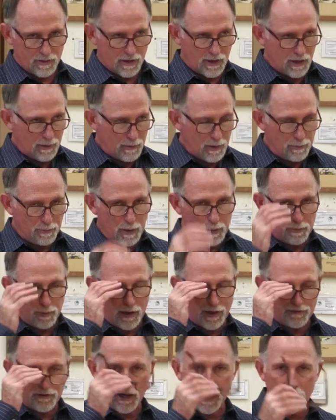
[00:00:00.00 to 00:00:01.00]
You know how many people
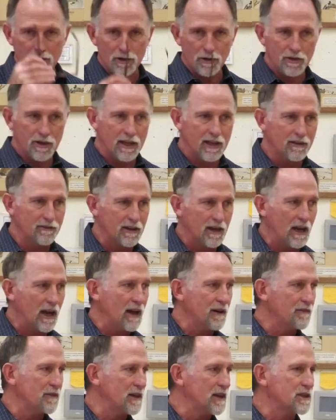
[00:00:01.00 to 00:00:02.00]
I've talked to that give
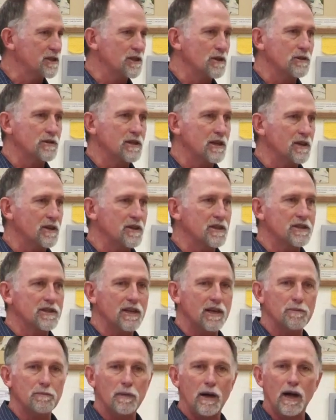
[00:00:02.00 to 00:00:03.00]
every excuse under the
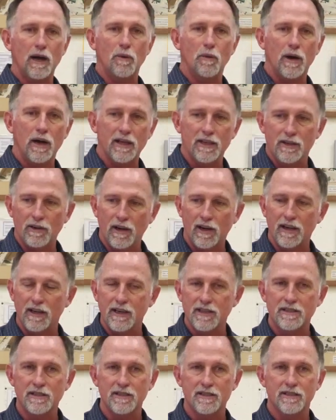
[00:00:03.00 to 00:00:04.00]
sun by why
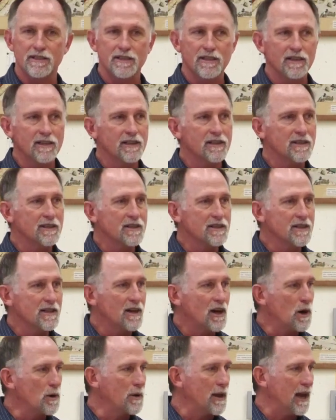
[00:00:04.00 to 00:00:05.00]
drunkenness is
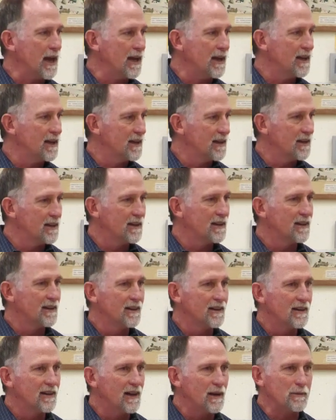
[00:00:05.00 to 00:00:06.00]
okay?
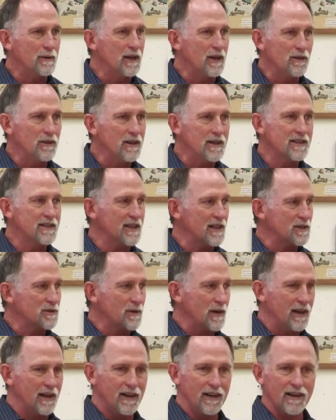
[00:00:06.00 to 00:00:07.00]
I mean, here he says
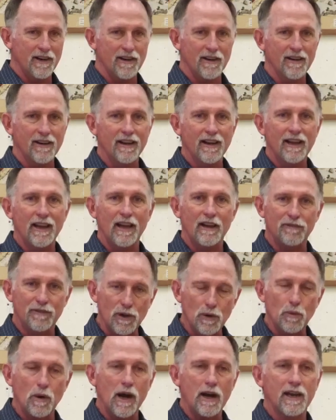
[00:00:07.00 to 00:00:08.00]
right here, if
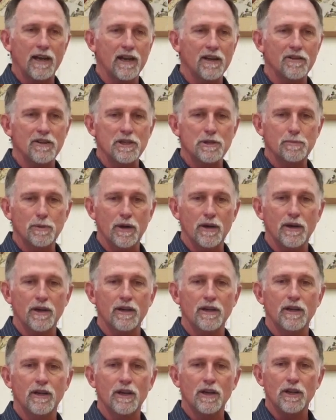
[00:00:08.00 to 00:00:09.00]
you're walking in the
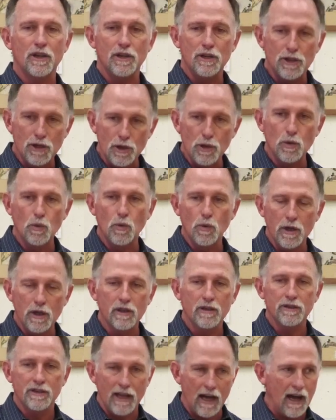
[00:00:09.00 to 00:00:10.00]
Spirit, you
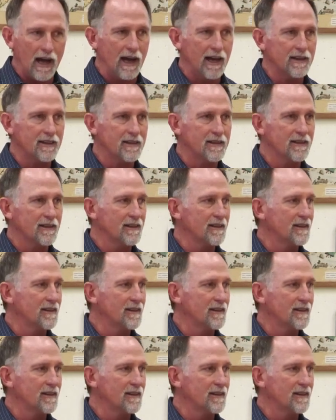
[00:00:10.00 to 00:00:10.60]
will not